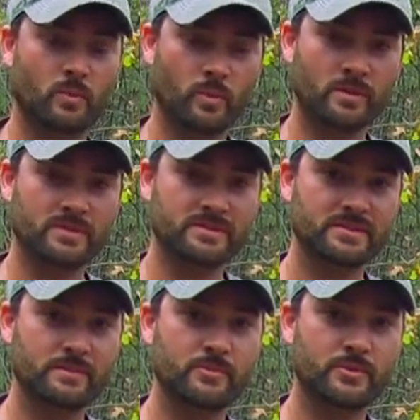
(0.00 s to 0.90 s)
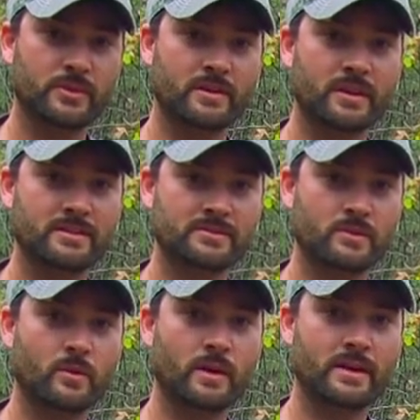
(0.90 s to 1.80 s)
We're gonna slip through there nice and
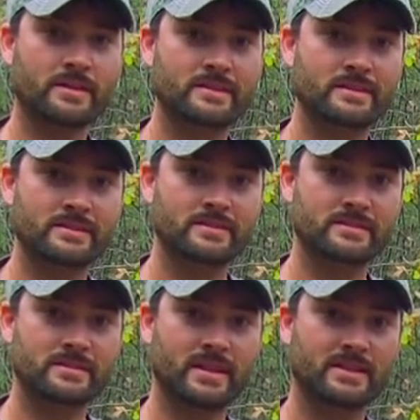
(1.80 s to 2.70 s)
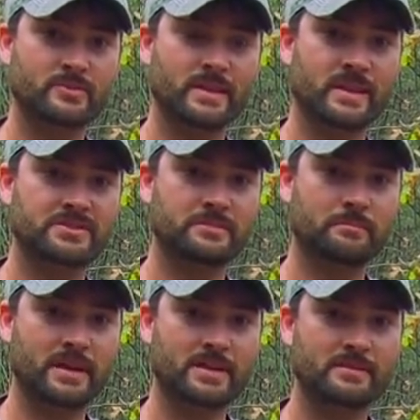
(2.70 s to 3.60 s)
quiet, just in case we catch him
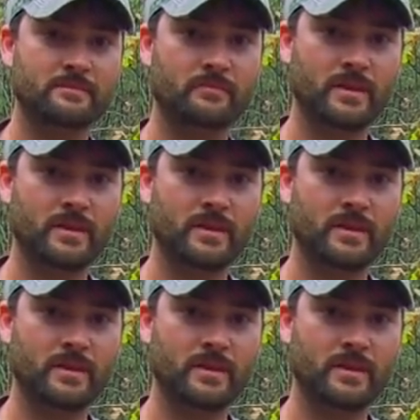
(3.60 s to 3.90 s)
bedded.